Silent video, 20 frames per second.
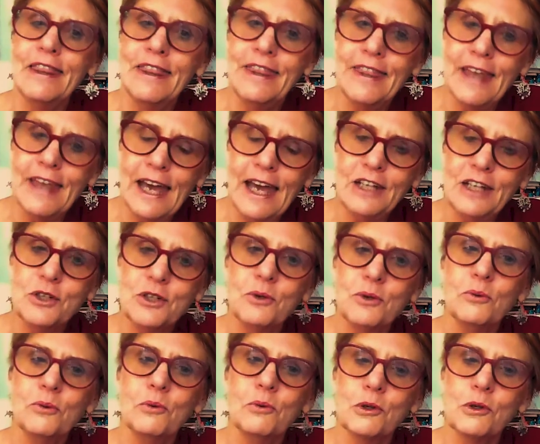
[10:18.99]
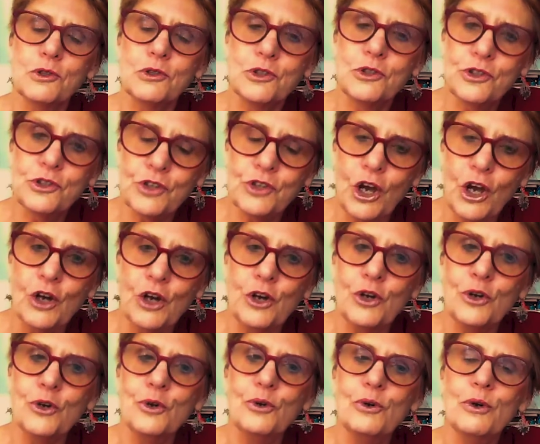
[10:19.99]
"That was
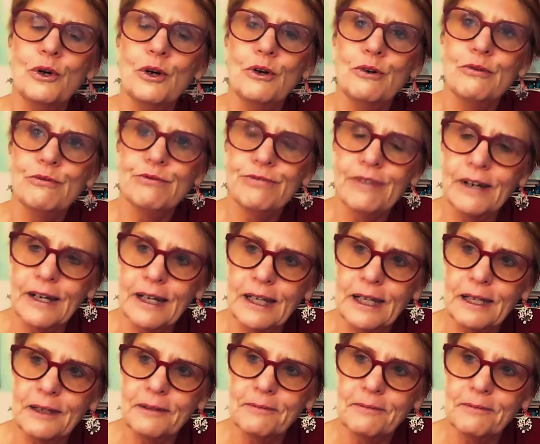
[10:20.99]
so funny."